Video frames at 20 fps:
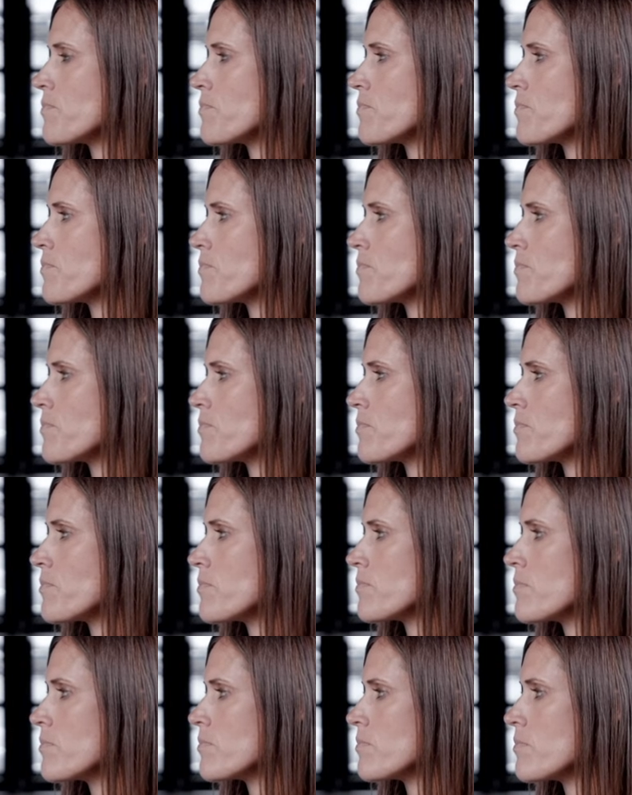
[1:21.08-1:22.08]

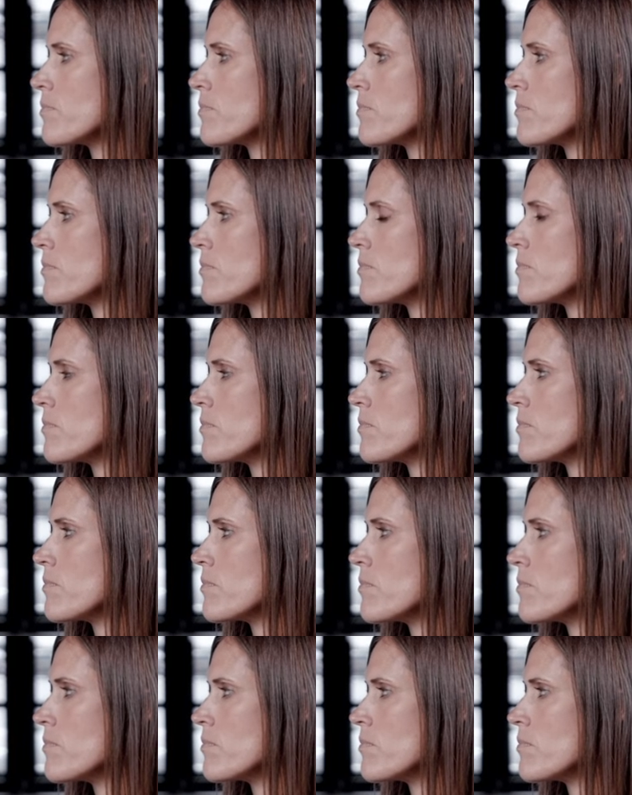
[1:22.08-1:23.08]

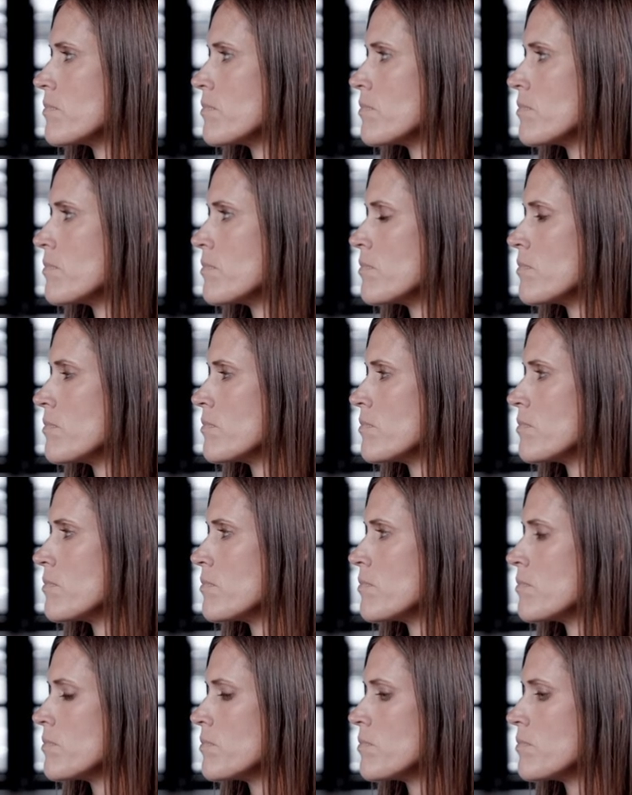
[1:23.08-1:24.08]

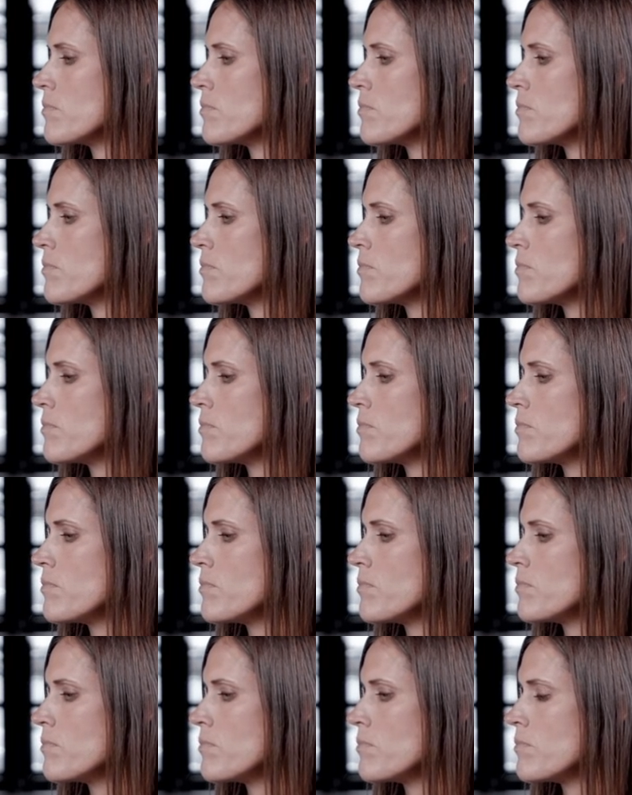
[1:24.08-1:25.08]

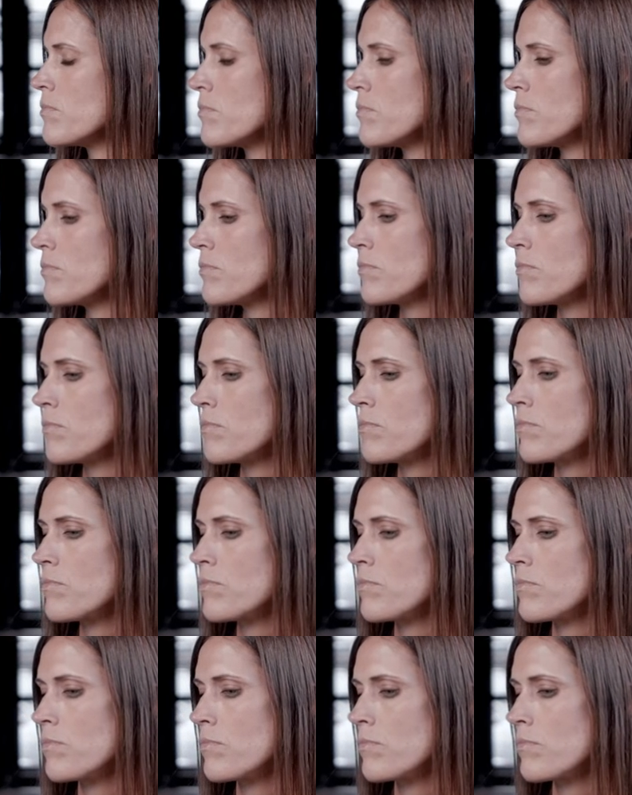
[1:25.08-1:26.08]

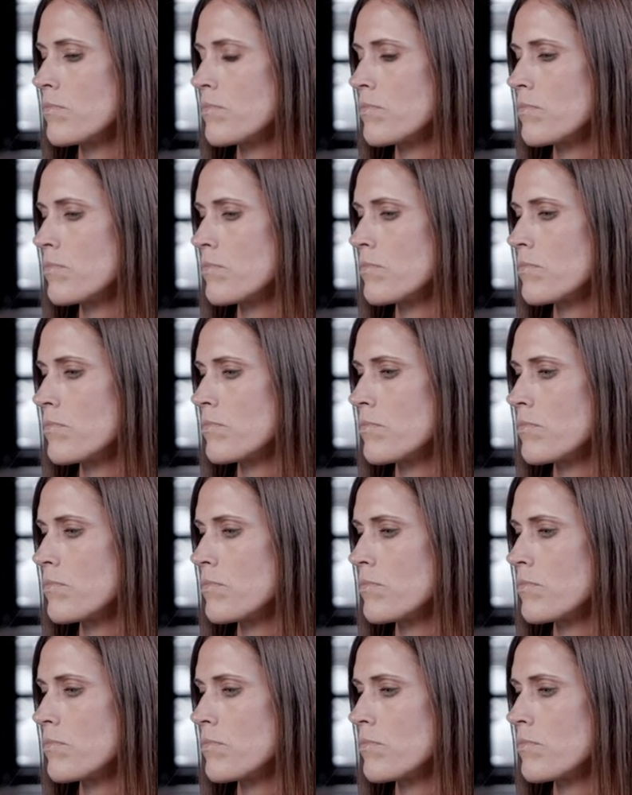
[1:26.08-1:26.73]
This person isn't speaking.